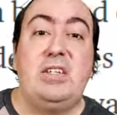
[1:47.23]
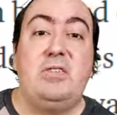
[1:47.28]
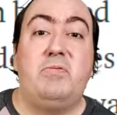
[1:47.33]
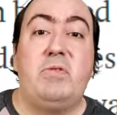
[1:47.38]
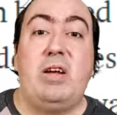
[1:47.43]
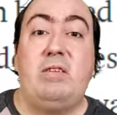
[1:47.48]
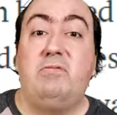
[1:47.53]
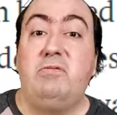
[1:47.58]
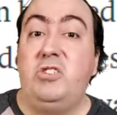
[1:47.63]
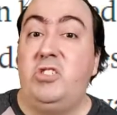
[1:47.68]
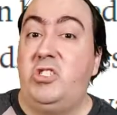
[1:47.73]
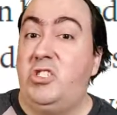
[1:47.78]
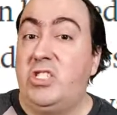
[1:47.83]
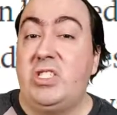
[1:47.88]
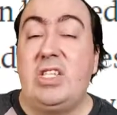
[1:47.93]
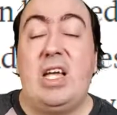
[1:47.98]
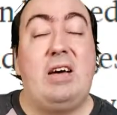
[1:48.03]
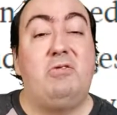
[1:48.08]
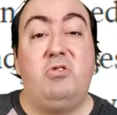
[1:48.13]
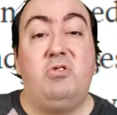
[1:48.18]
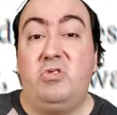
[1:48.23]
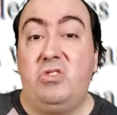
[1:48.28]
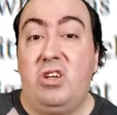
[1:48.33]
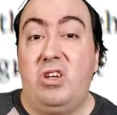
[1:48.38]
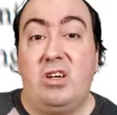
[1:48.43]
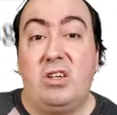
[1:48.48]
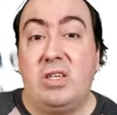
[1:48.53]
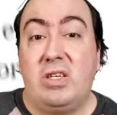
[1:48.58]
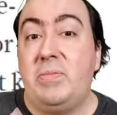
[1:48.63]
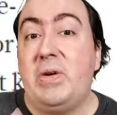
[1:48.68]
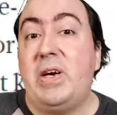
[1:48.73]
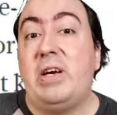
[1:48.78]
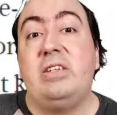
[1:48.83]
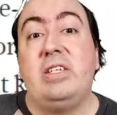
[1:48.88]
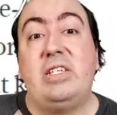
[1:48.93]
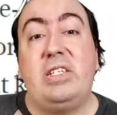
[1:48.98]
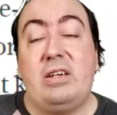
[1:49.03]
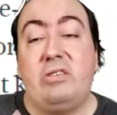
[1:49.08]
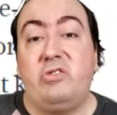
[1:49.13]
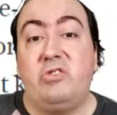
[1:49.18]
around just how to talk about
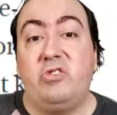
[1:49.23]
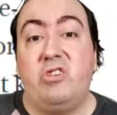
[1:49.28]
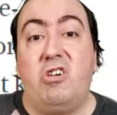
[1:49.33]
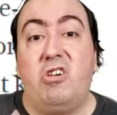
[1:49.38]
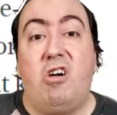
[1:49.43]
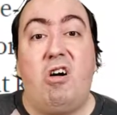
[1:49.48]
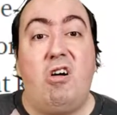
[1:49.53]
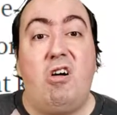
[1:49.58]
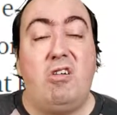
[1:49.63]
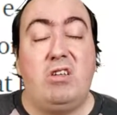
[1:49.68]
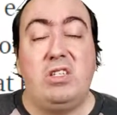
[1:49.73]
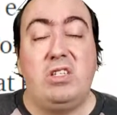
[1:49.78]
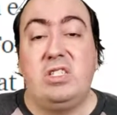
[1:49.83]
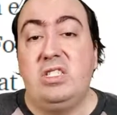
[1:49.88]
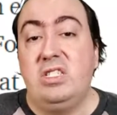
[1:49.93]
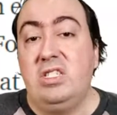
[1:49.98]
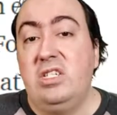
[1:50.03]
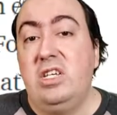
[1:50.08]
it, how to call it.